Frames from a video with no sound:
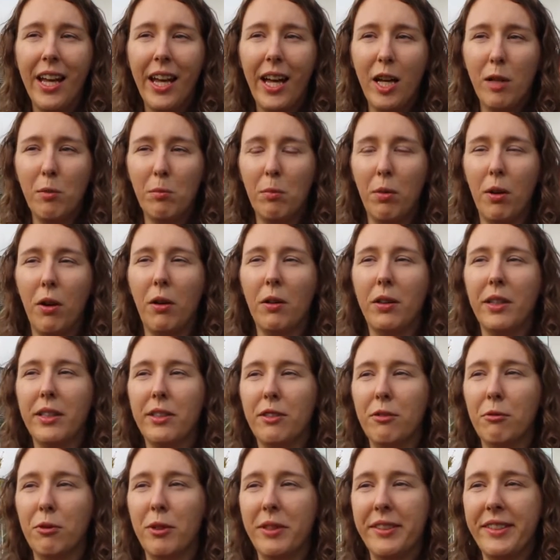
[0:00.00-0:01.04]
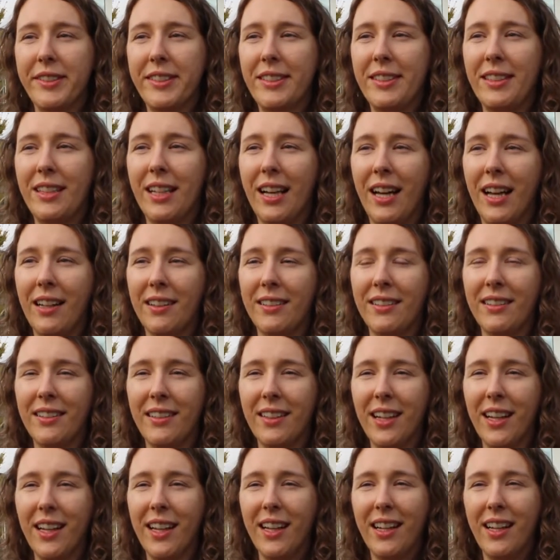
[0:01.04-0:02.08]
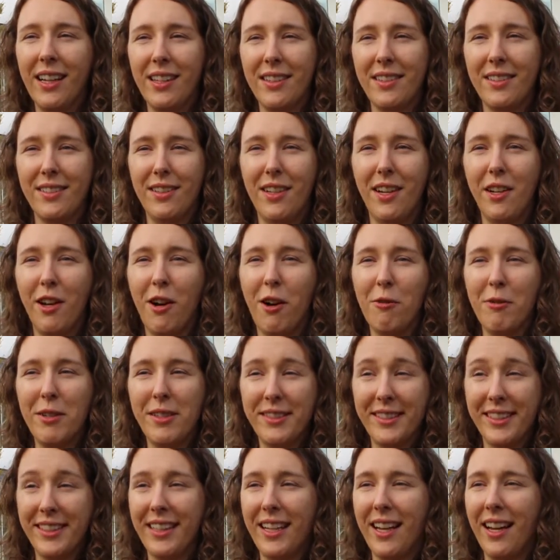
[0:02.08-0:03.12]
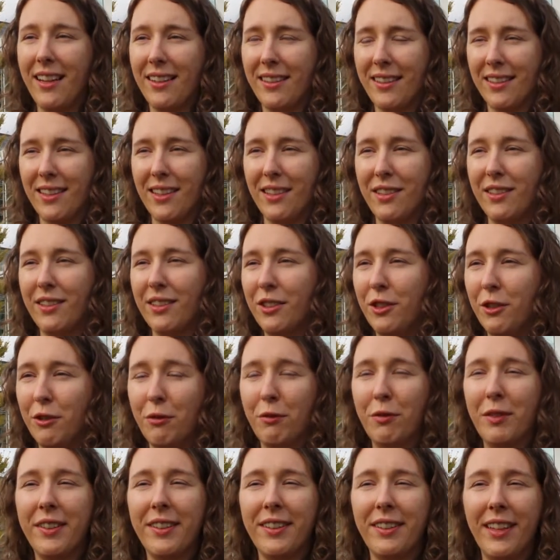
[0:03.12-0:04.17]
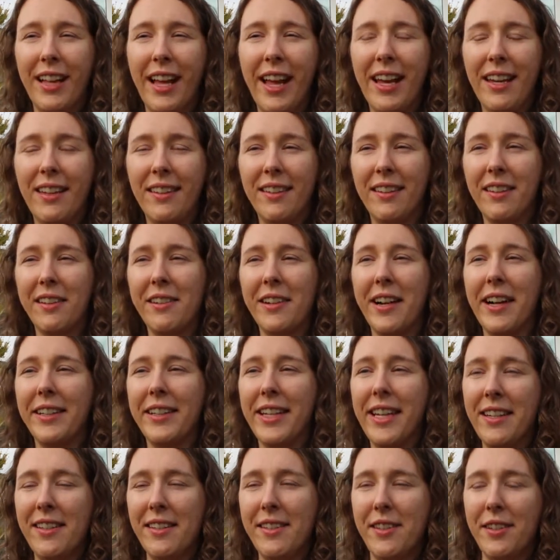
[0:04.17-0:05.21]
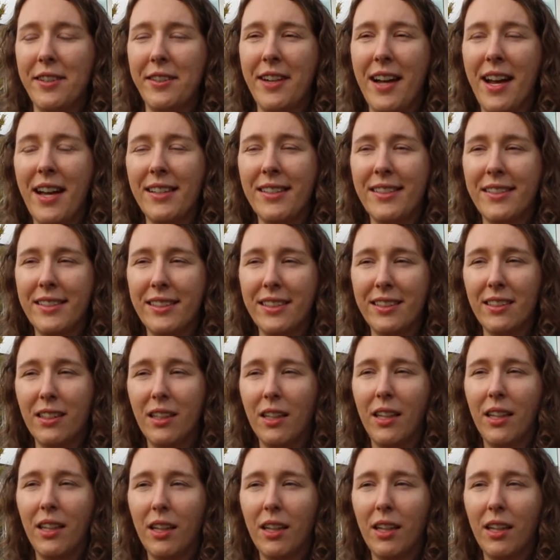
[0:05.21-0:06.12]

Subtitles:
in Poland, was that it's not always the case that youth is lazy or uninterested.